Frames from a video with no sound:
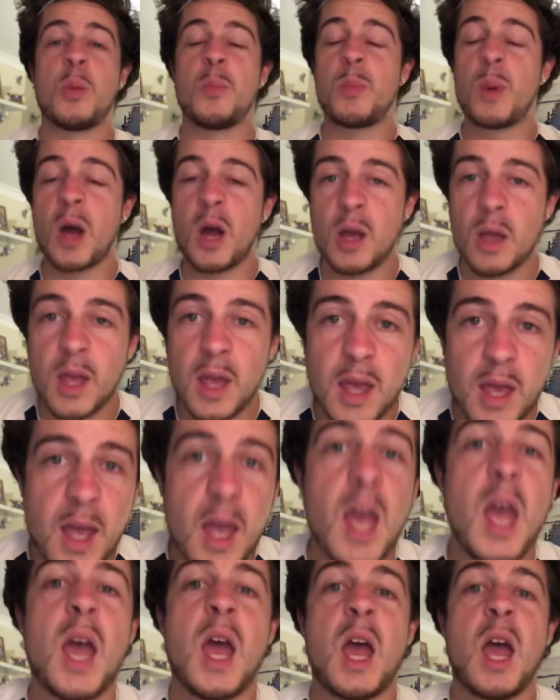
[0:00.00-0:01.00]
But
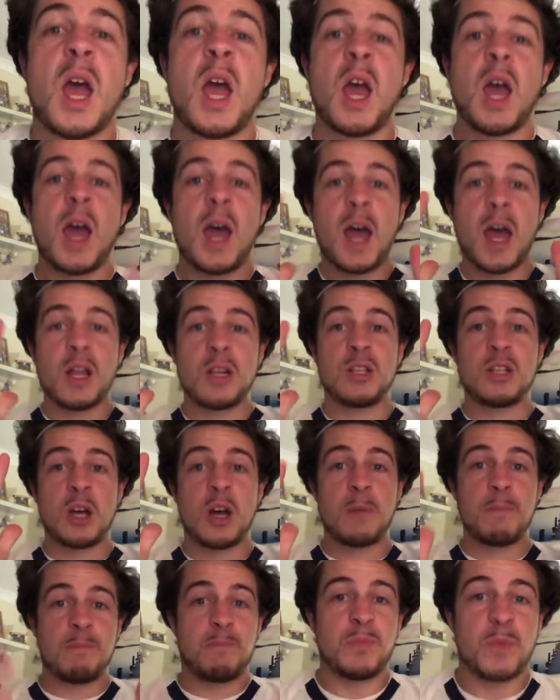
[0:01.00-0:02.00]
hands
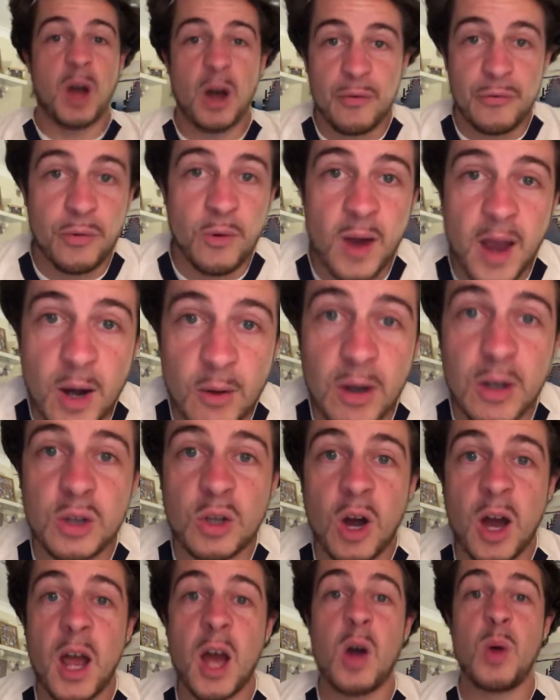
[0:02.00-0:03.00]
up, I thought Eric
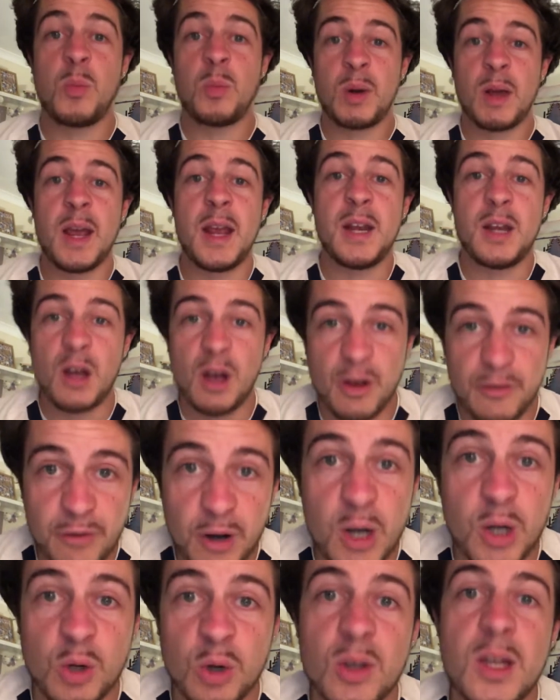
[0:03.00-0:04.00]
Dier played a
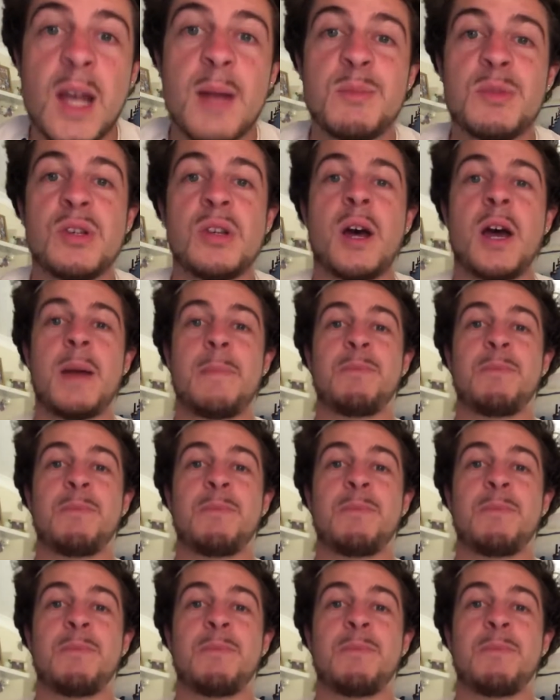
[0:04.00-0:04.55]
very good game tonight.